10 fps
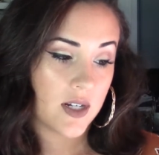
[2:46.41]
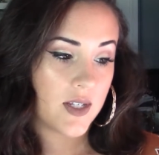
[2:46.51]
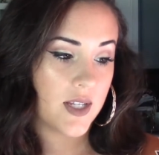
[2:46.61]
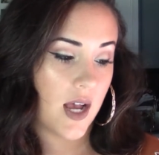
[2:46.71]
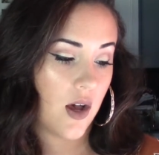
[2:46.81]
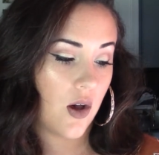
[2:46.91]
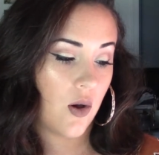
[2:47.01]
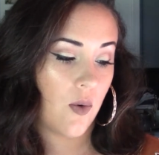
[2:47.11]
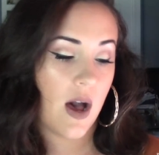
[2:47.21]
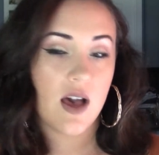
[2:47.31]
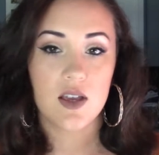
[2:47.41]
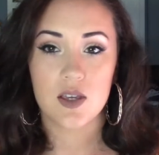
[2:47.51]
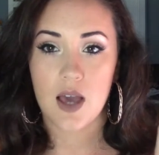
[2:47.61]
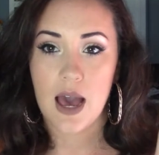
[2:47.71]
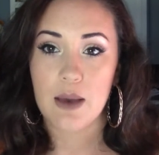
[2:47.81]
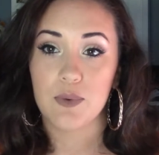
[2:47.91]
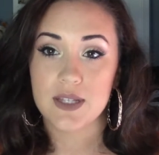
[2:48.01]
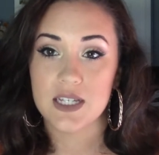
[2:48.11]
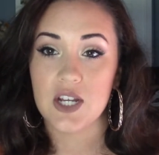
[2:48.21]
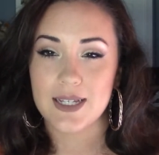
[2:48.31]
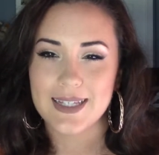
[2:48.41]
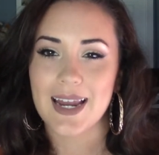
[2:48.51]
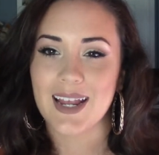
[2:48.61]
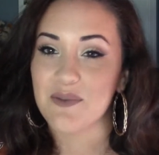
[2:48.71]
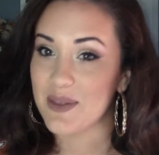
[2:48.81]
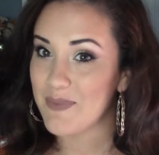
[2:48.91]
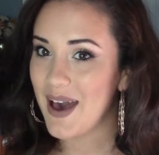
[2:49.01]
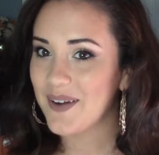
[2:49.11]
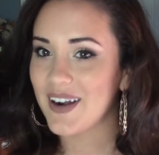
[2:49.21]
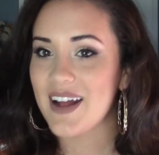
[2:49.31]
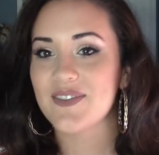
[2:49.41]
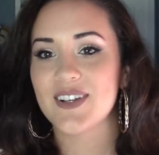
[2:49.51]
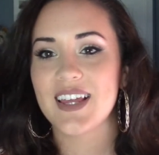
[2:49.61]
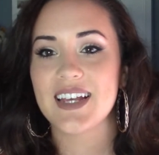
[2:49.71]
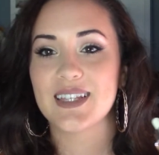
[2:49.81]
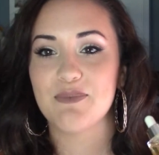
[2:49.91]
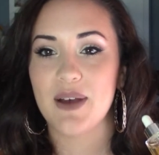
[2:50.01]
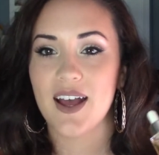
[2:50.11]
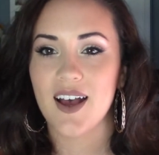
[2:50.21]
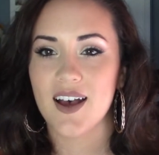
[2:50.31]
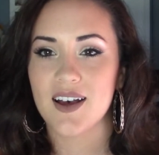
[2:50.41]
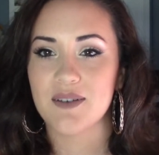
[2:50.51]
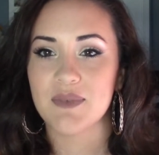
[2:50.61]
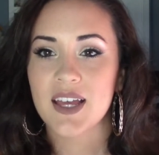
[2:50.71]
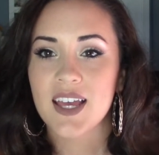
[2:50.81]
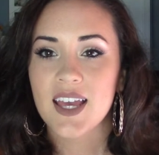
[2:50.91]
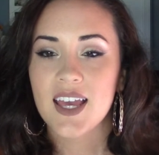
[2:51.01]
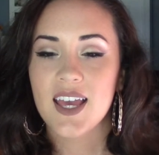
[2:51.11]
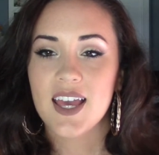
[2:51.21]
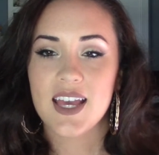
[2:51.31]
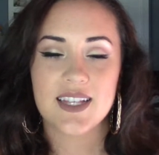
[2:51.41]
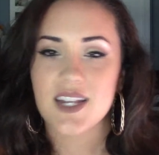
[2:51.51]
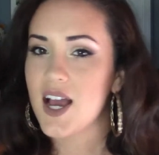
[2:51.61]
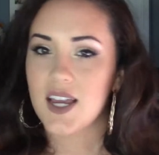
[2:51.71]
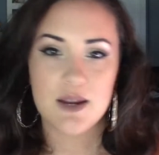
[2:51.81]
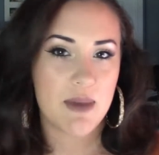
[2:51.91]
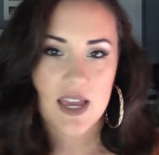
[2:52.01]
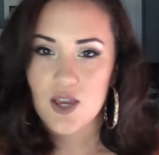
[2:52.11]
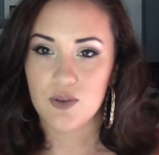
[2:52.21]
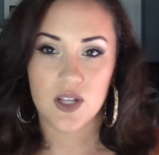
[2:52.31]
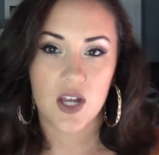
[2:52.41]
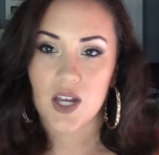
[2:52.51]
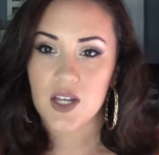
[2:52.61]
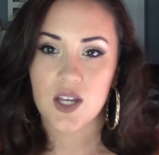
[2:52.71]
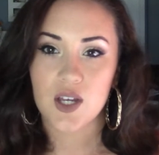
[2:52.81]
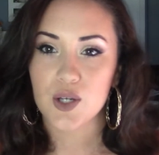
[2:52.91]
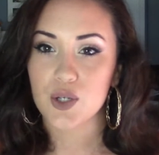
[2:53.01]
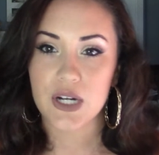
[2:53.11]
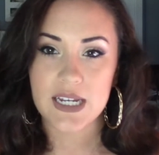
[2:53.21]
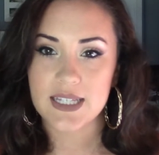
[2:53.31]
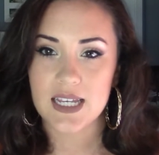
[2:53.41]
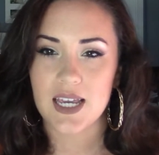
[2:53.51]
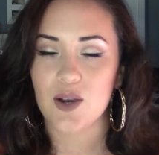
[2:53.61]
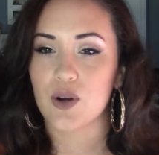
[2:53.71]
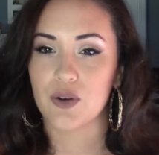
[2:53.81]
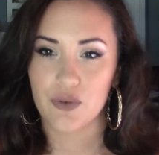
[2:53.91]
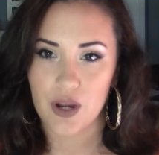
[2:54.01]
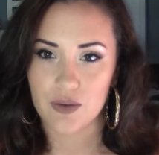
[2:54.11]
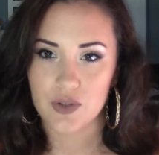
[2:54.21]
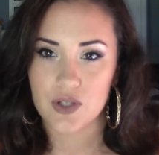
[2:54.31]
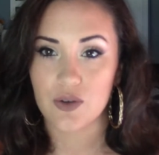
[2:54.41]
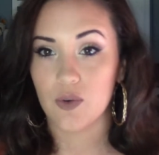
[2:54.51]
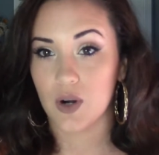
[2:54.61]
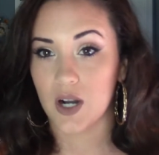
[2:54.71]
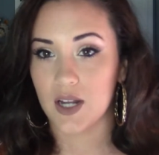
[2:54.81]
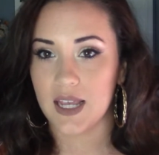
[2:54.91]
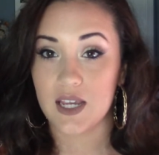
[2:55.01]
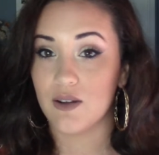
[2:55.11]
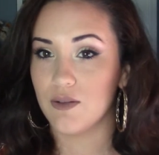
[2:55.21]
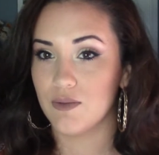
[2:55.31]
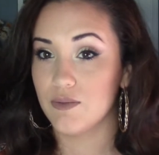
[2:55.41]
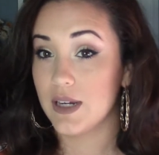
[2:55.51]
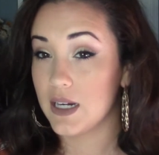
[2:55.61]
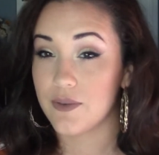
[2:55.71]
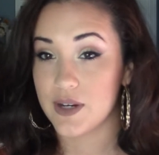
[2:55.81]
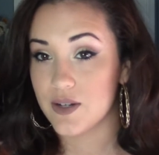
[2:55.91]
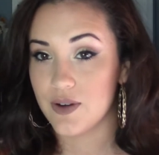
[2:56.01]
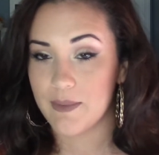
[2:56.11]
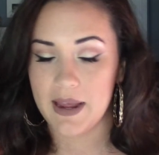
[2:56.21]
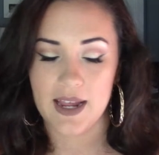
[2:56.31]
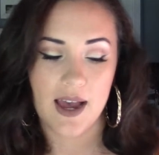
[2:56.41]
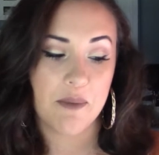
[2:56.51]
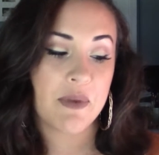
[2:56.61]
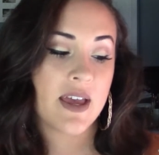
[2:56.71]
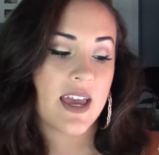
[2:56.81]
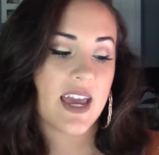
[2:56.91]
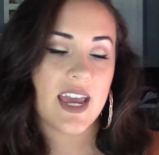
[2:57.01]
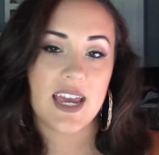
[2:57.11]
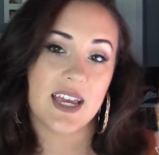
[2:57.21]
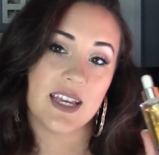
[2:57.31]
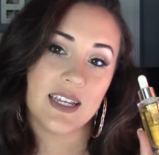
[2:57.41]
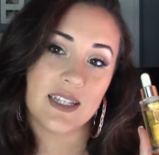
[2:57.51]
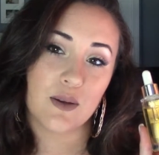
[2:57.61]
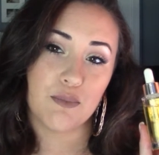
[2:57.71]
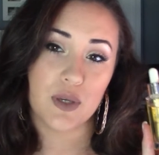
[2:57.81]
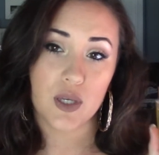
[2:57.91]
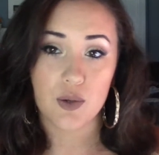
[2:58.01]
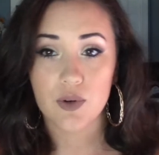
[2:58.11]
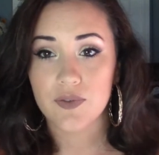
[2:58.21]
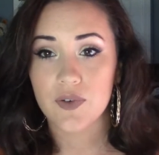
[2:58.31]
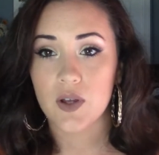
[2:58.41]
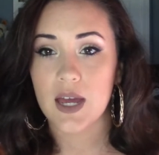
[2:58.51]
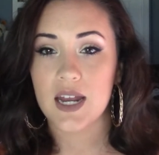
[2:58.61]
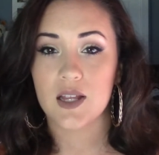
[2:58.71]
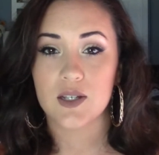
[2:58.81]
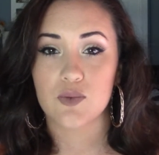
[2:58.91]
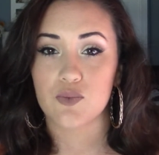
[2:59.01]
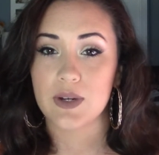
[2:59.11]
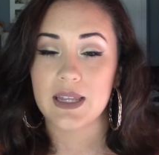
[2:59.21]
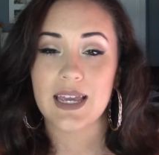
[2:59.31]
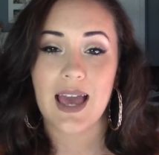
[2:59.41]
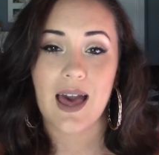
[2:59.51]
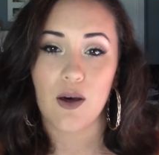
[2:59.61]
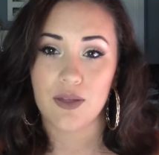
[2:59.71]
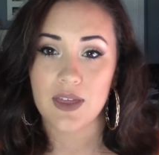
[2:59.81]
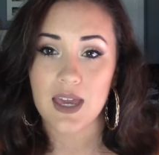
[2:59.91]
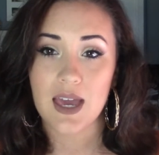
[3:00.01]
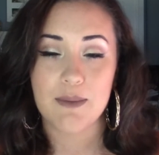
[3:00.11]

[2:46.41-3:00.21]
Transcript: So I would suggest setting it with a powder after this, but it's not going to make you look greasy or gross or like you need to redo your makeup. It is beautiful and it looks really healthy.